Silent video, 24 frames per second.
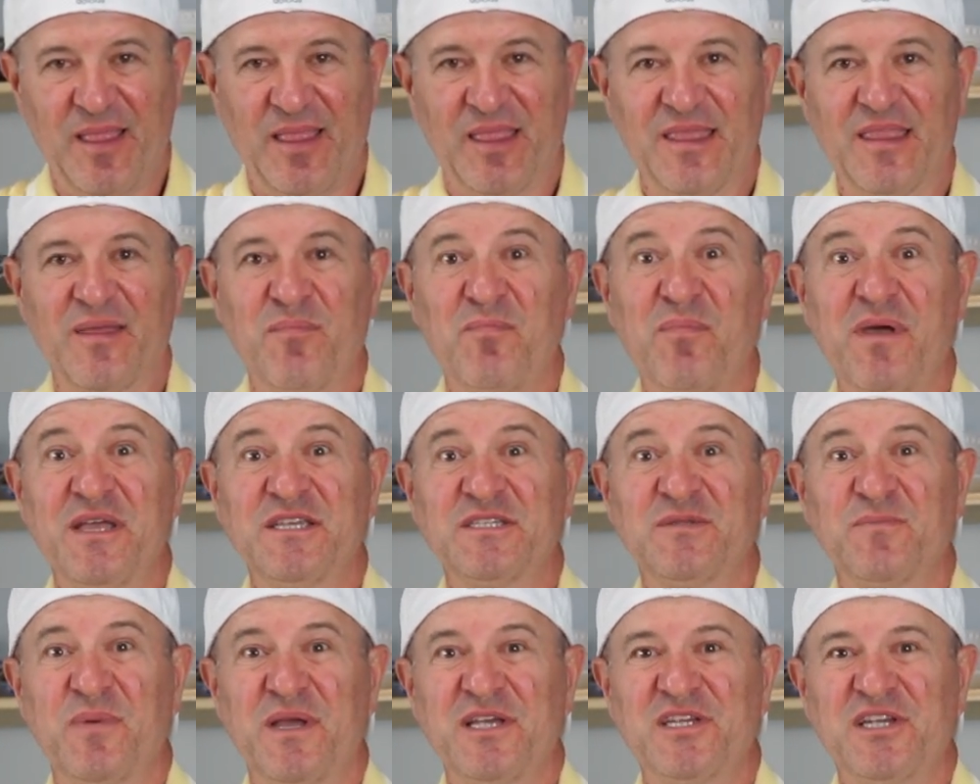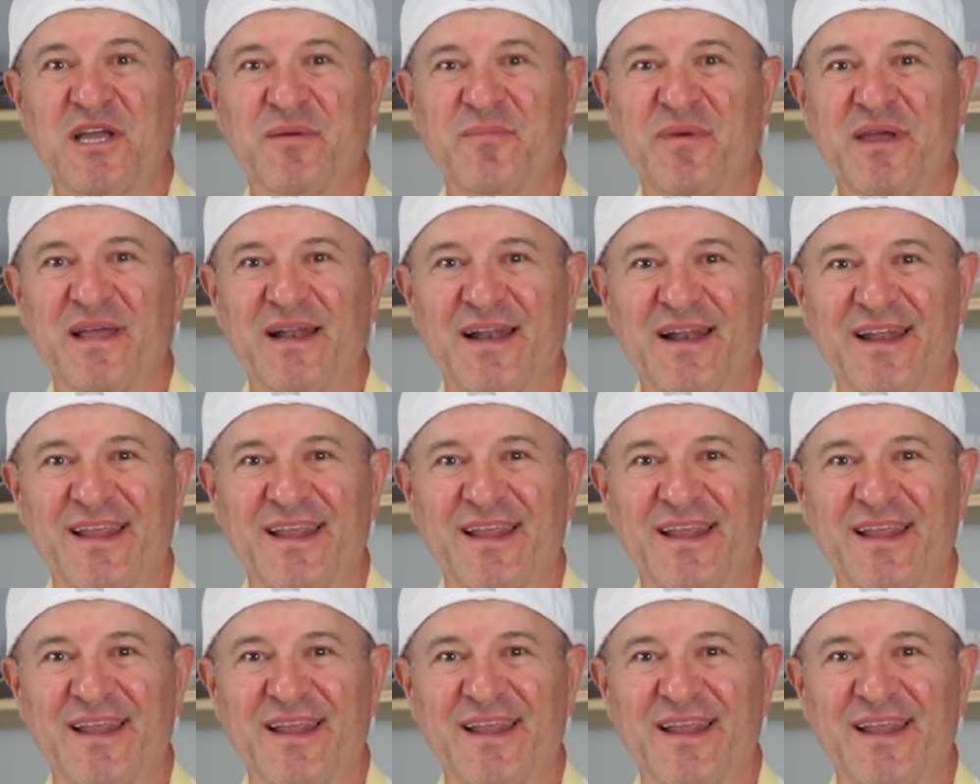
The best bechamel.